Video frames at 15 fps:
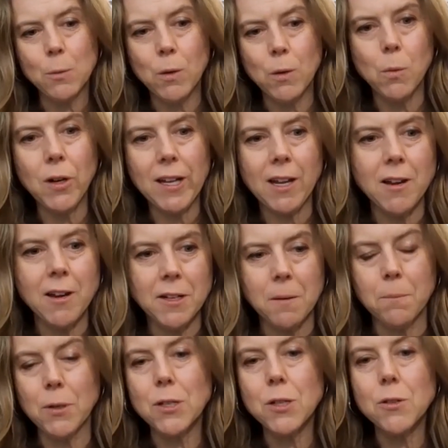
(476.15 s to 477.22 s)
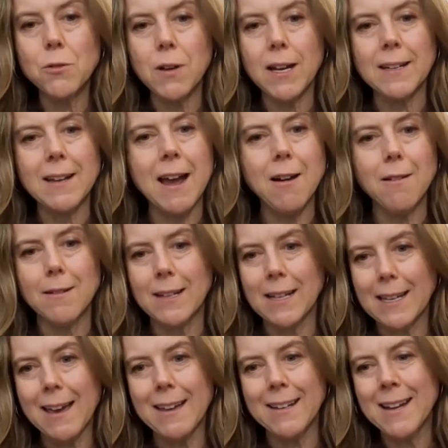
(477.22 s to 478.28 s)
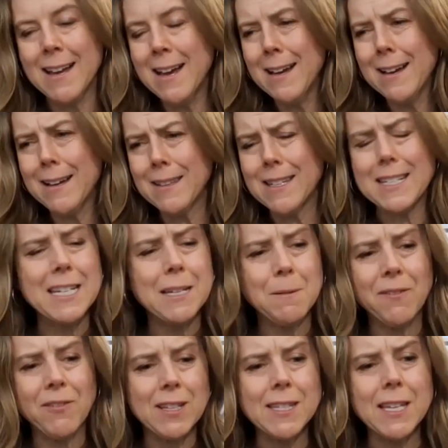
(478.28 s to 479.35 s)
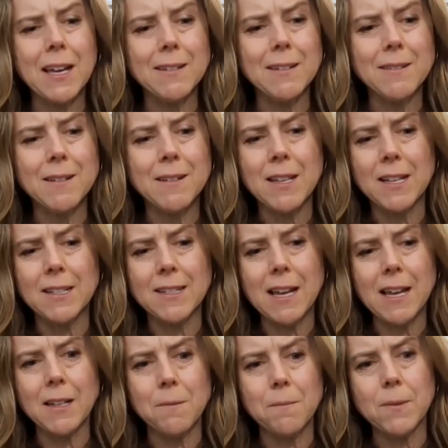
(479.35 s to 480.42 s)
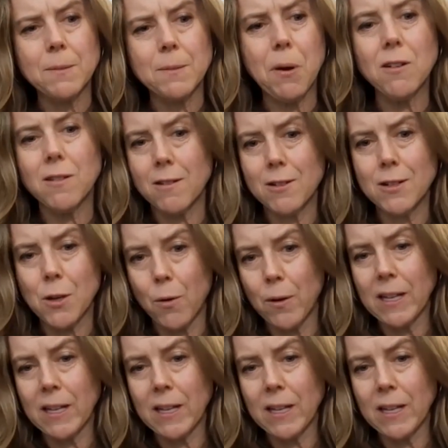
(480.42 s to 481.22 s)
We're working on number two right now. And again, the team even said the second partner is